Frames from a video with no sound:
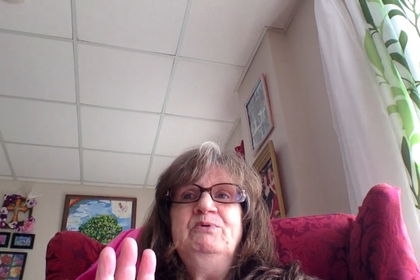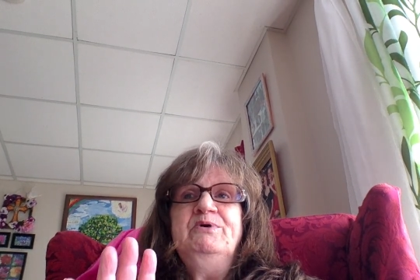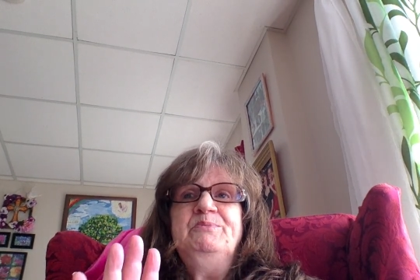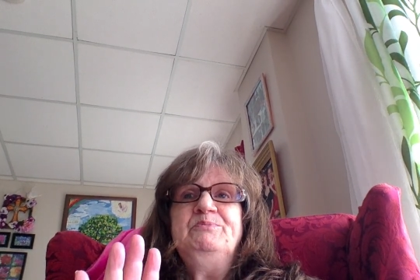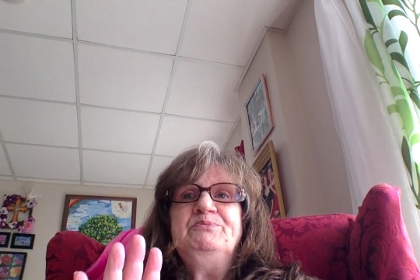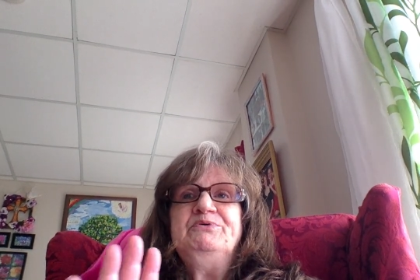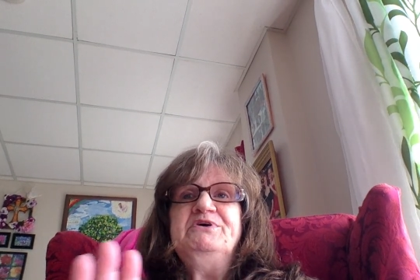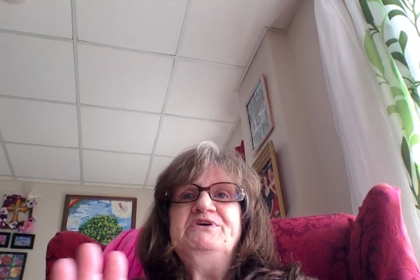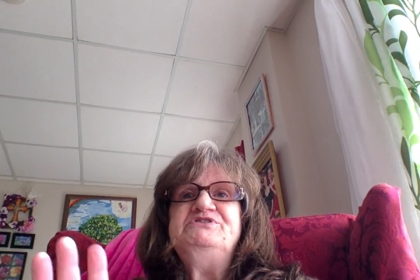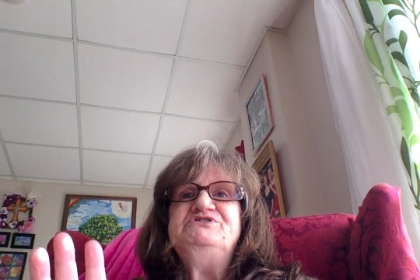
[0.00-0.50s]
we
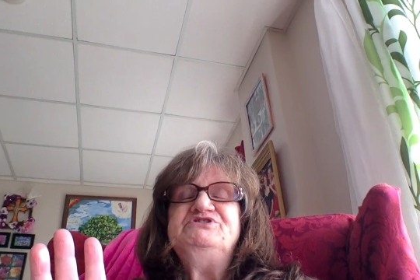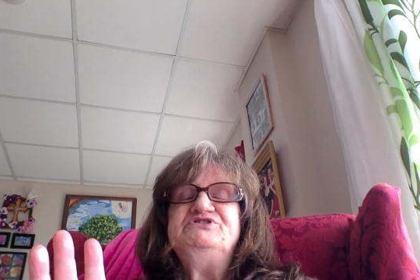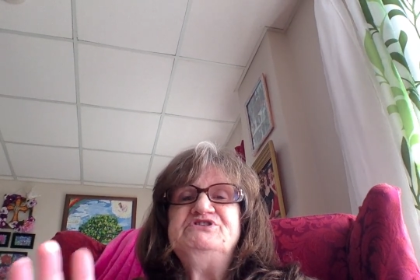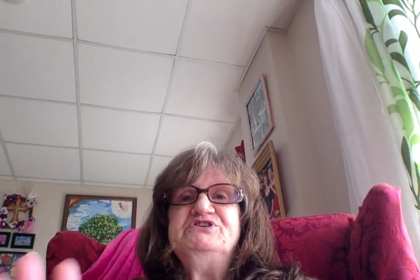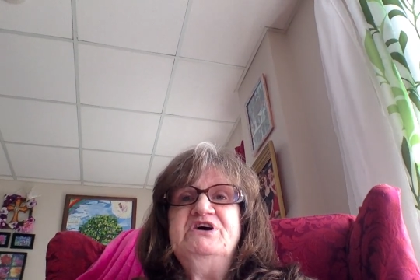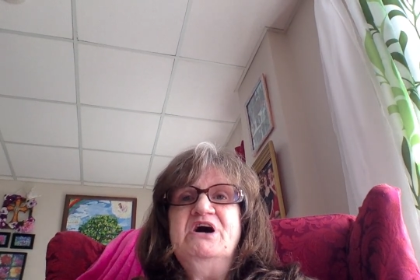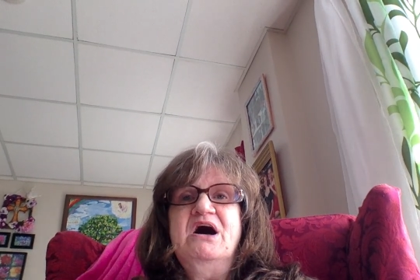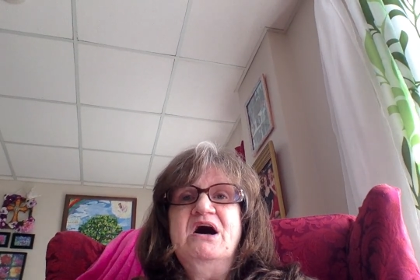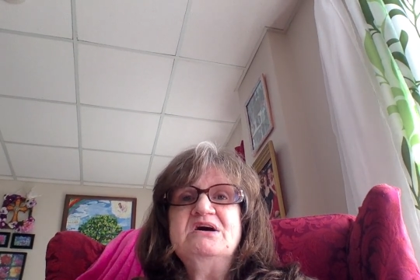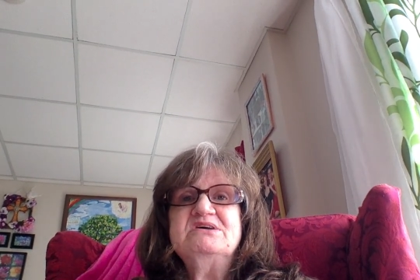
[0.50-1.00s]
preach
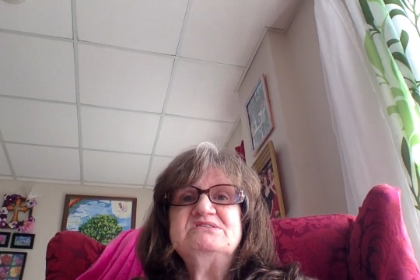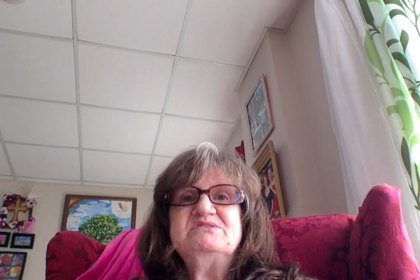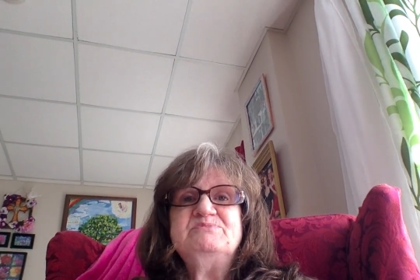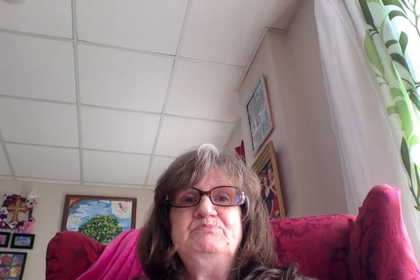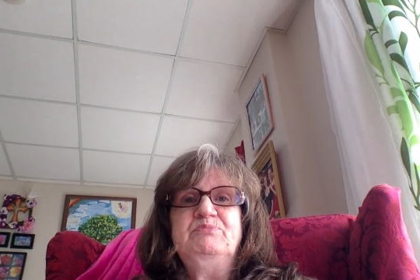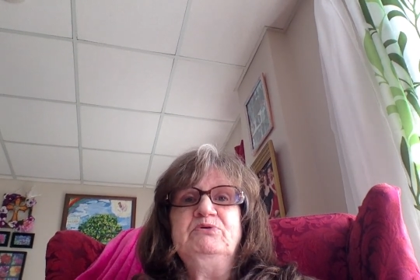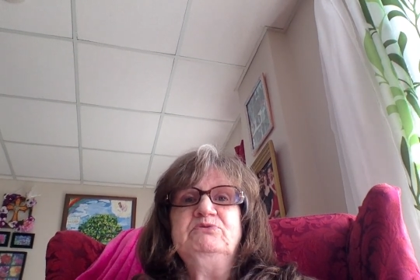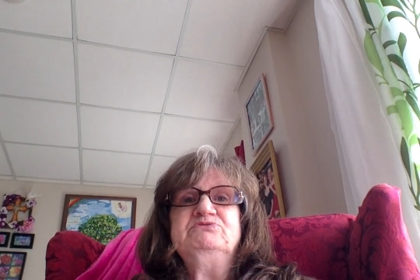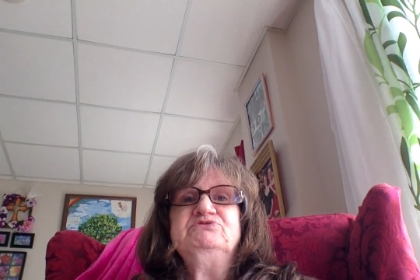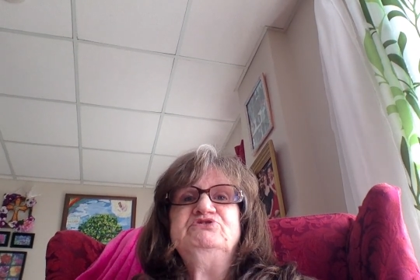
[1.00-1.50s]
the
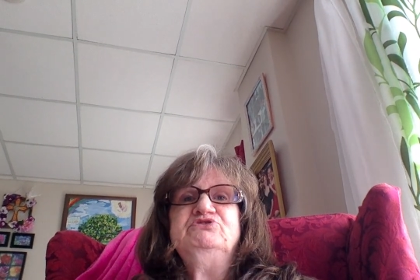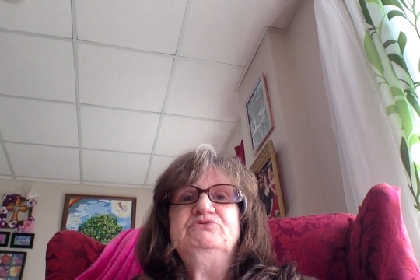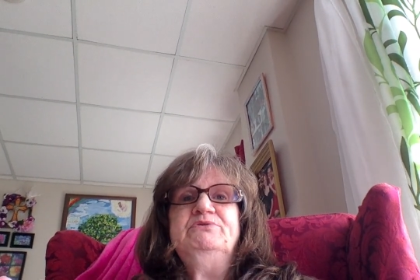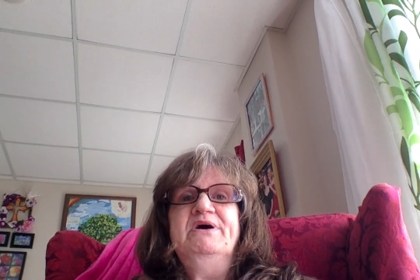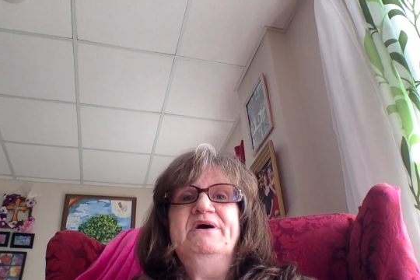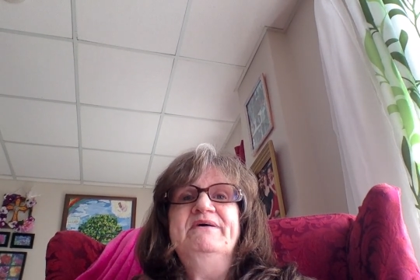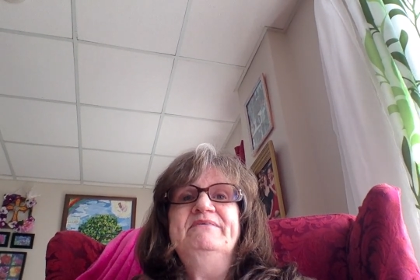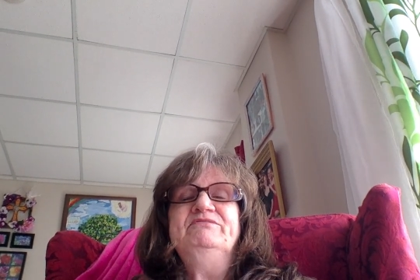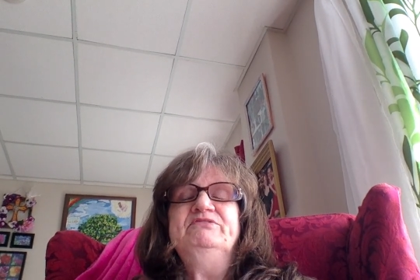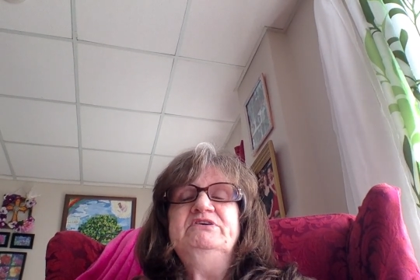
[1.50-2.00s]
gospel to
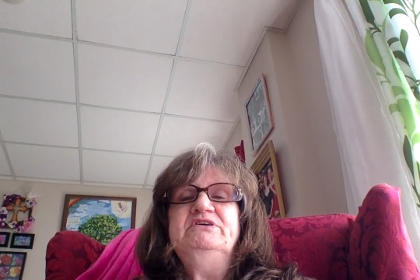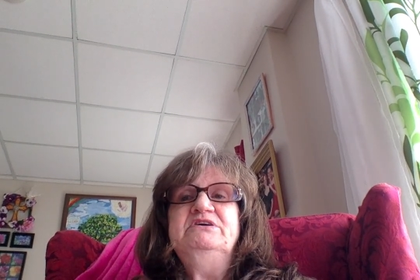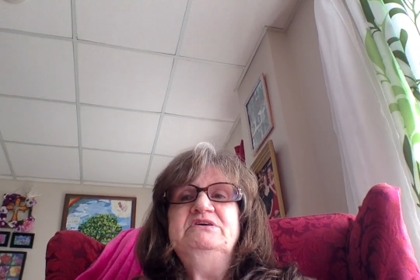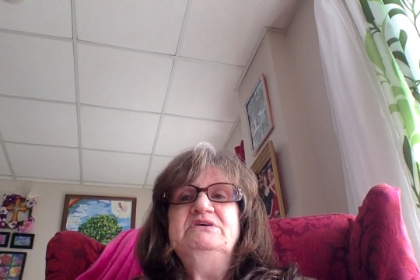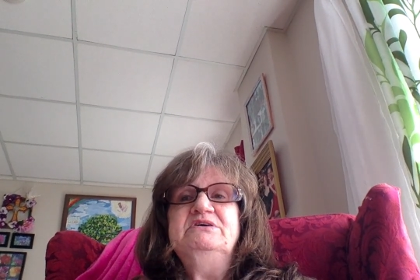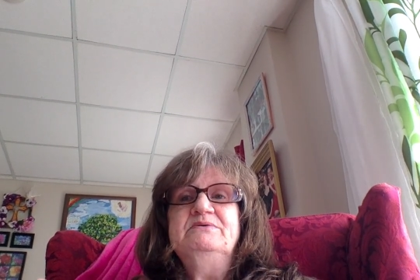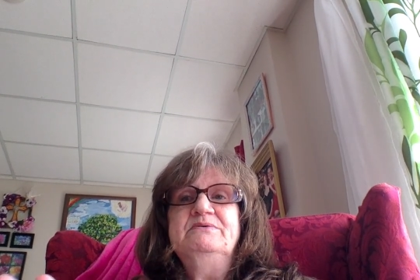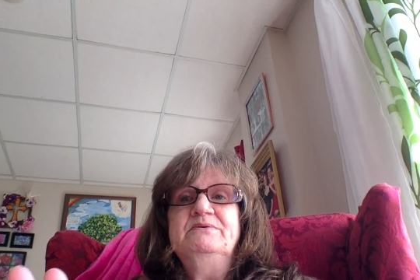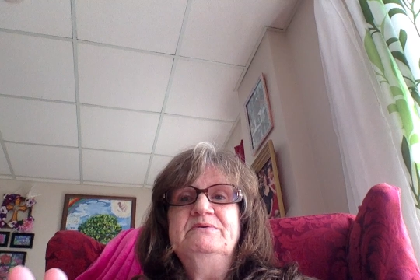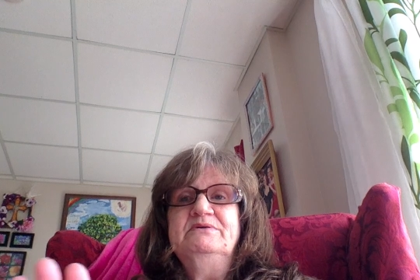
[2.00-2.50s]
every